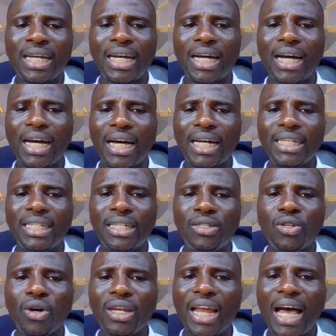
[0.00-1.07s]
the
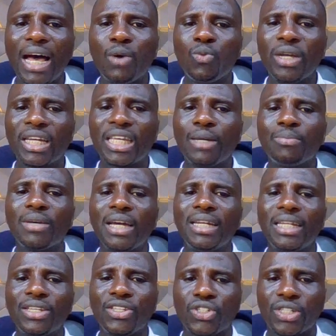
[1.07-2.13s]
dollar will keep
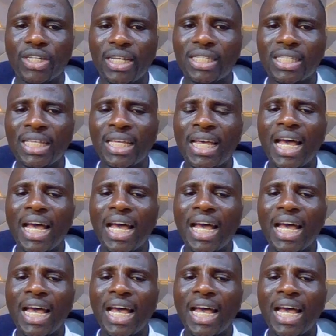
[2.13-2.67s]
gaining strength